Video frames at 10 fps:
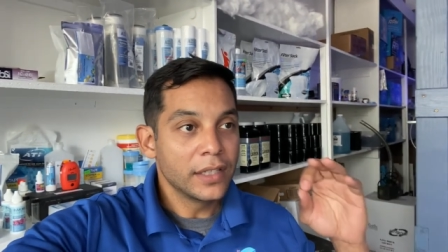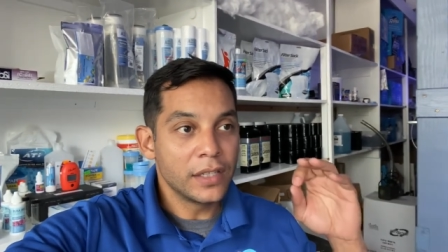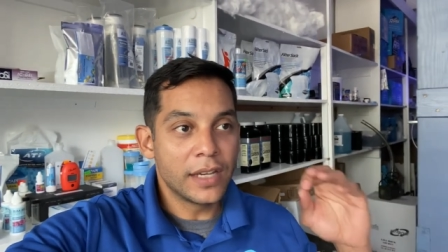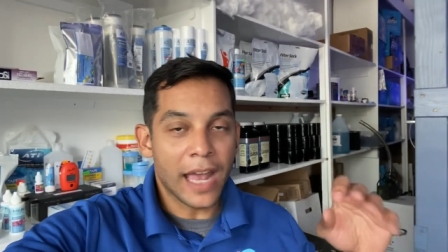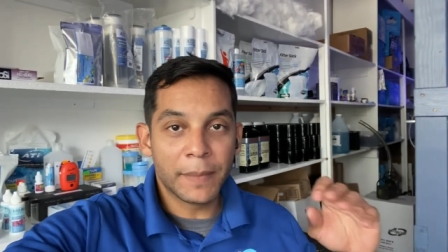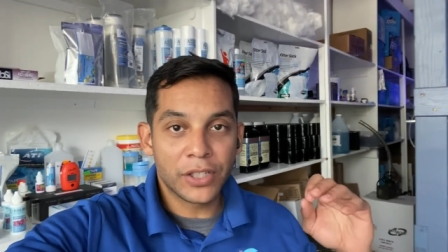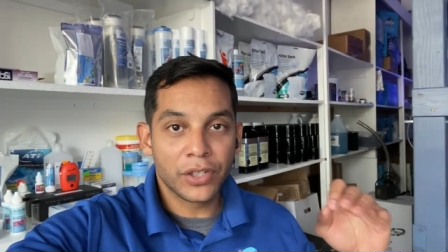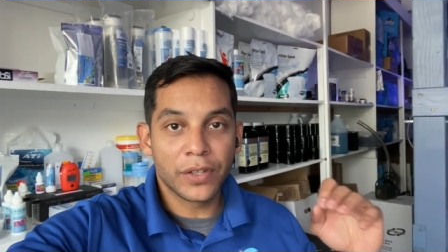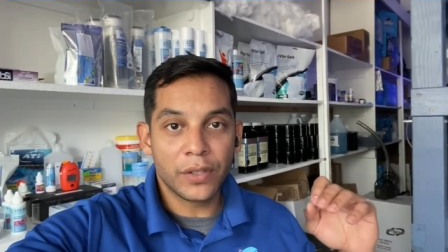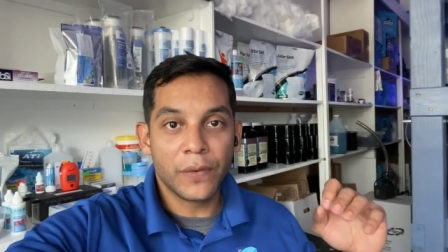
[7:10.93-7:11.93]
you gotta make
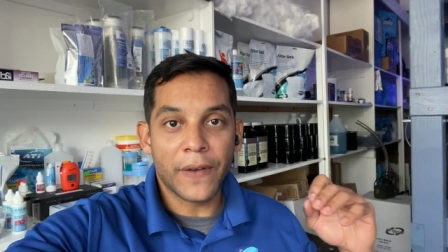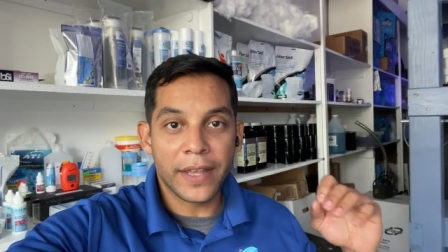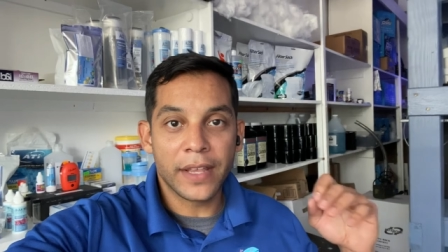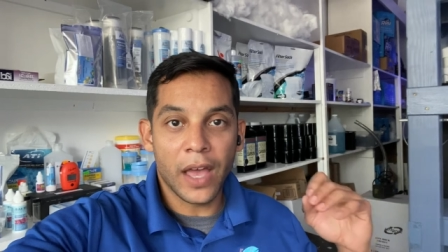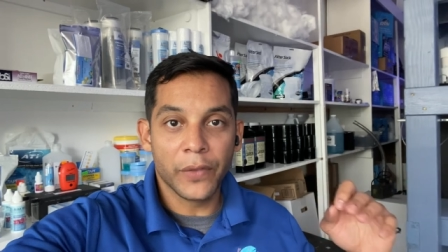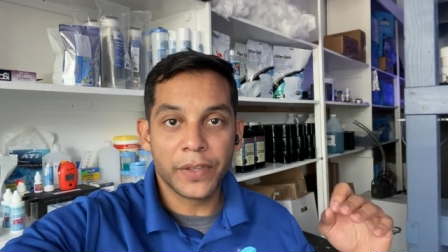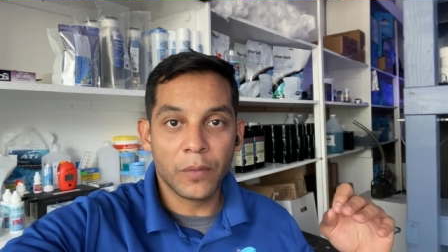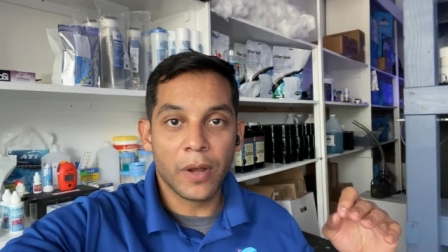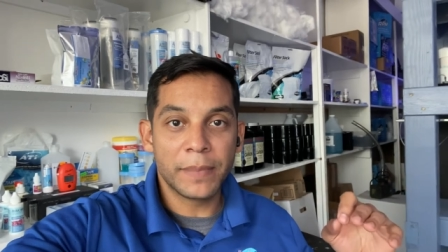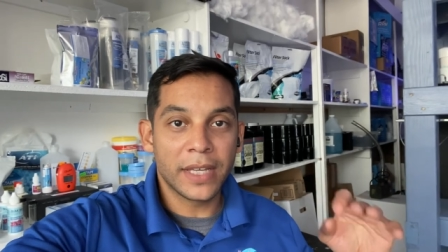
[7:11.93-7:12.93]
sure that you find the
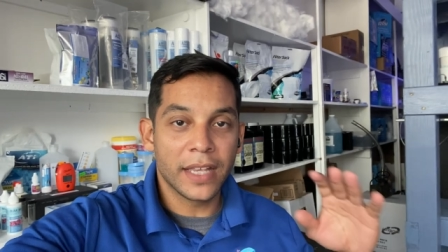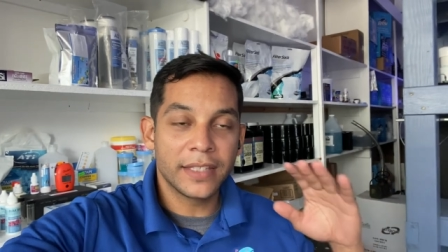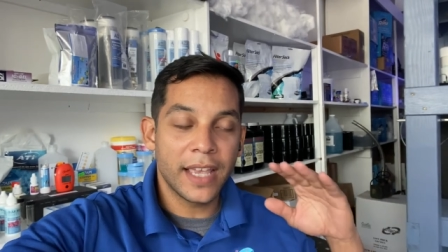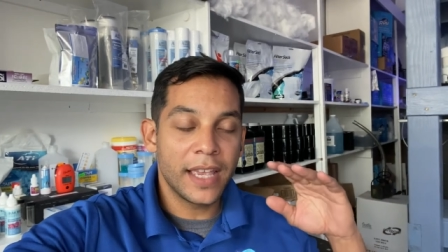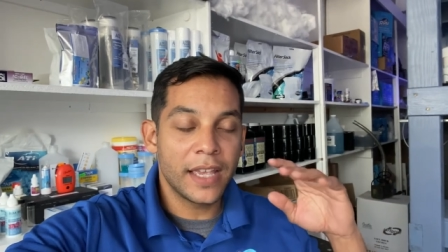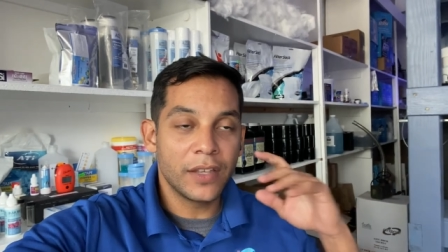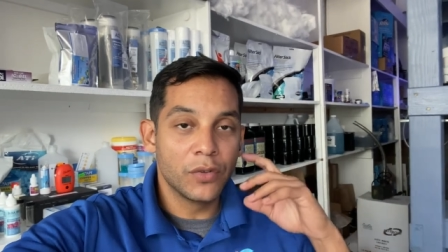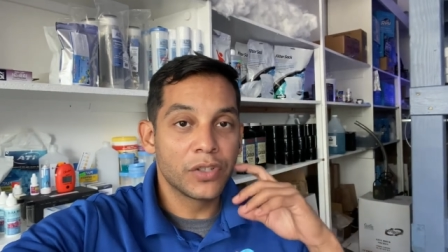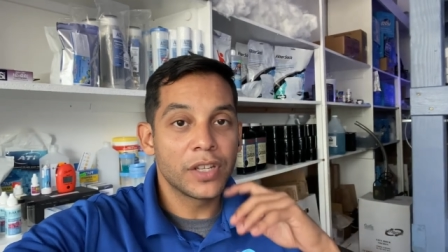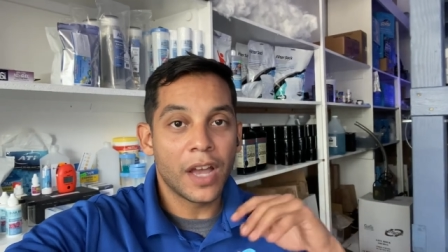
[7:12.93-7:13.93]
healthy one because they
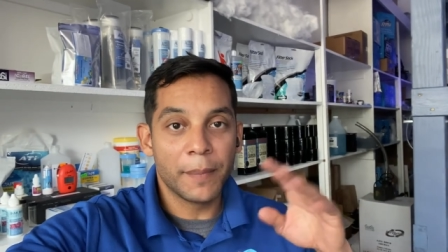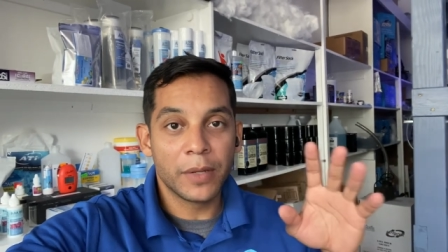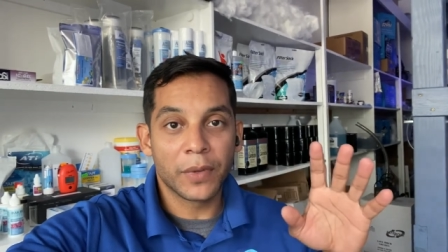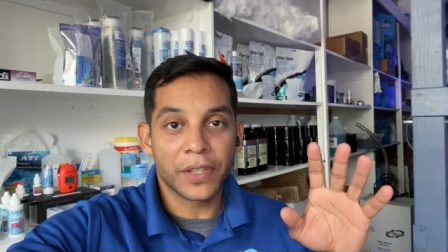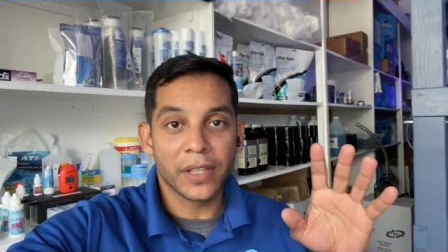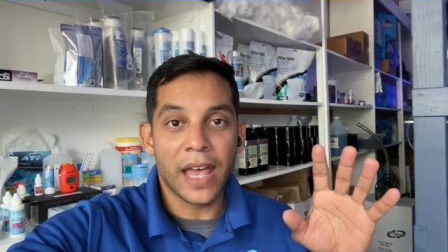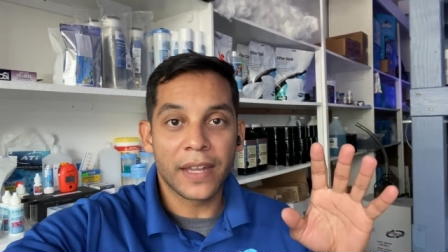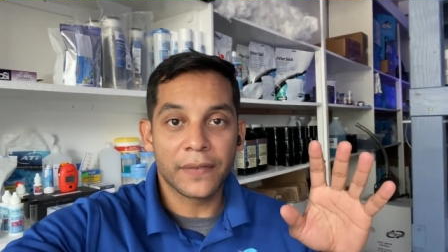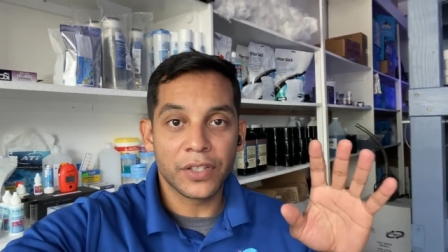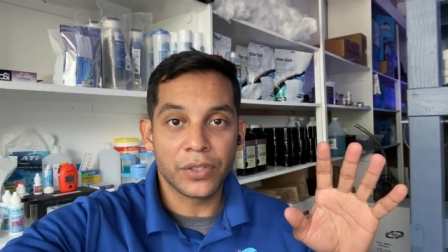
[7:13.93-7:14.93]
usually come in with a
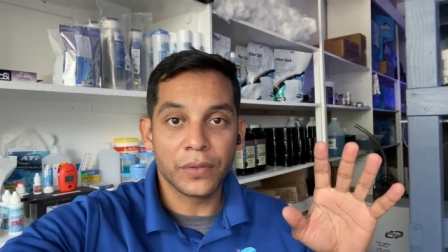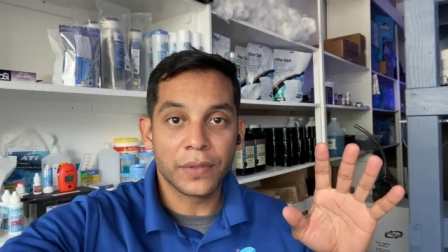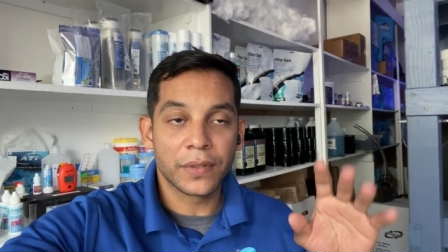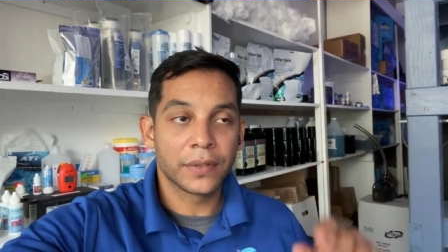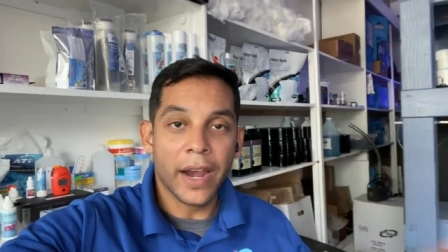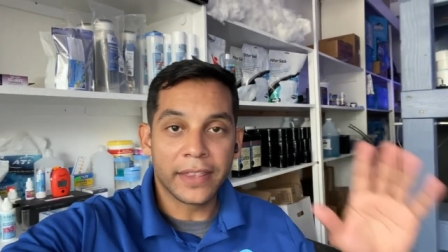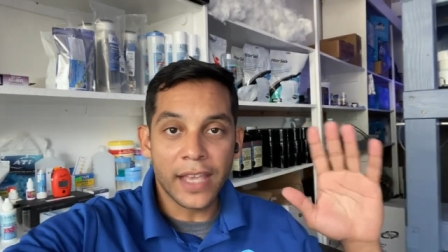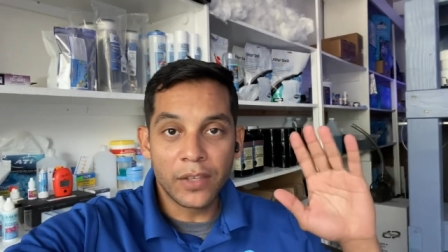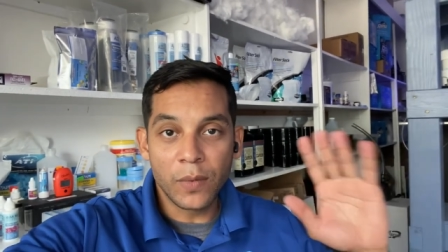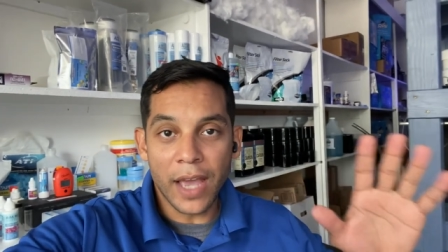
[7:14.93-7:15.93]
lot of issues. All right,
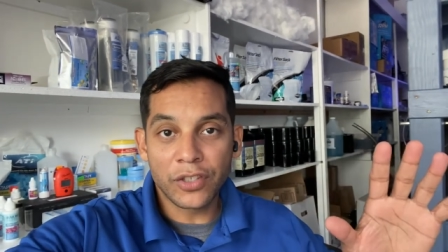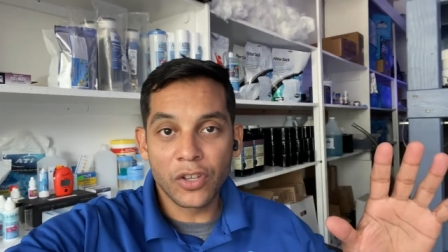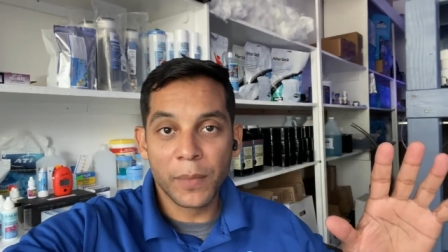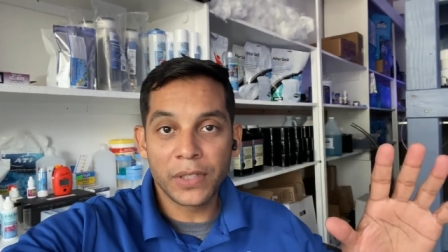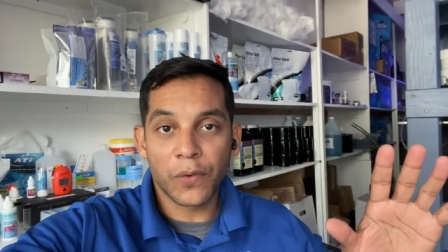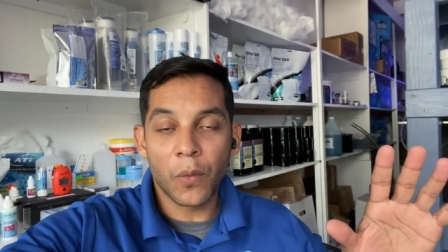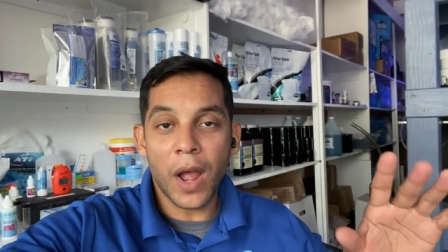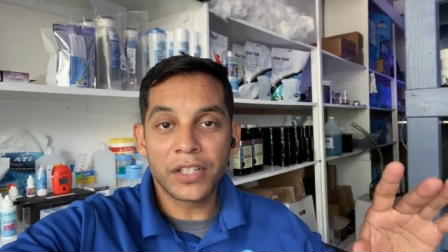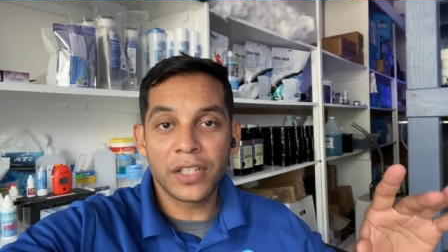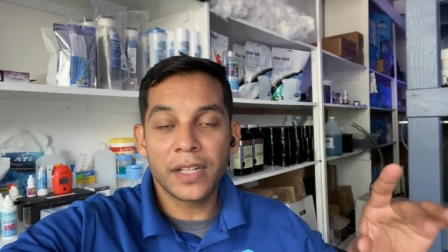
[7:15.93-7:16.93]
thank you guys so much for
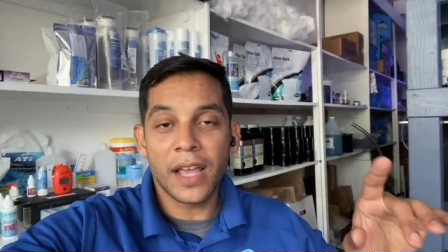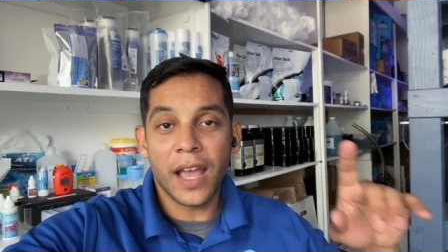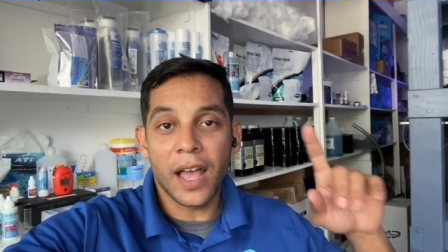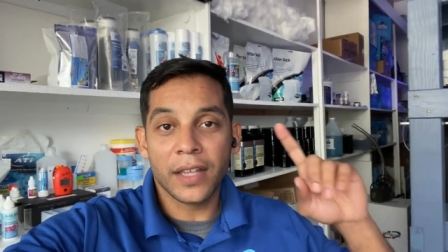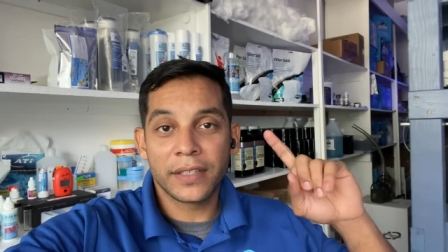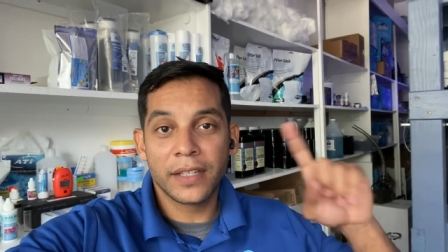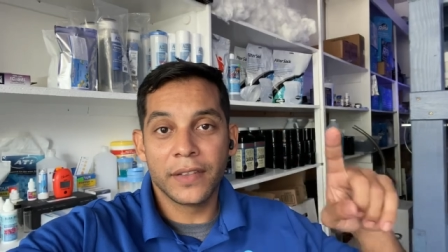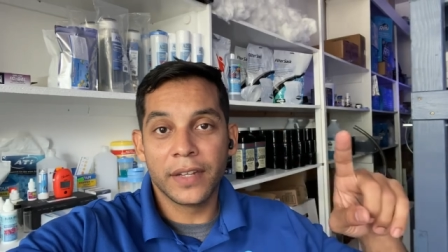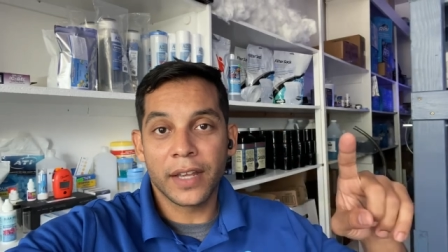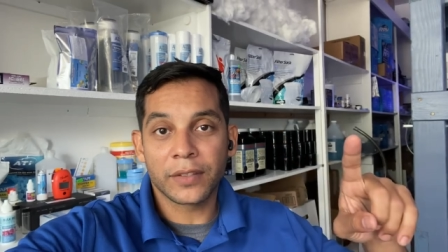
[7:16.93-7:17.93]
watching. I'll see you
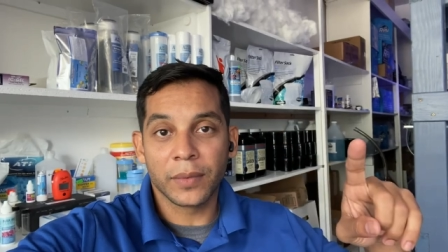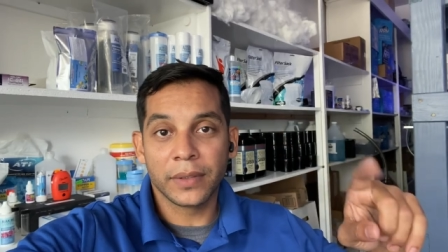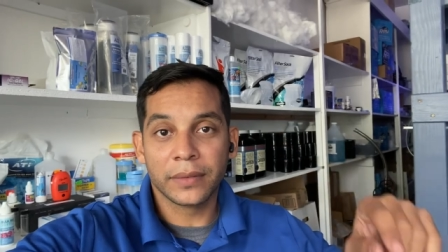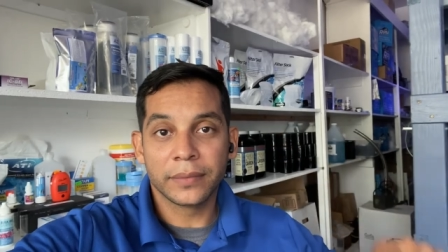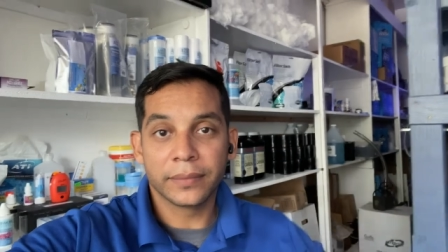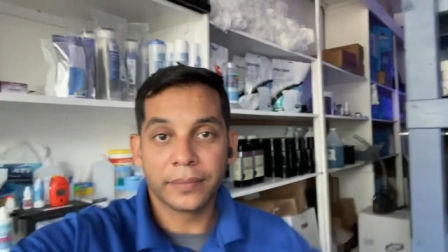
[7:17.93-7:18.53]
on the next one.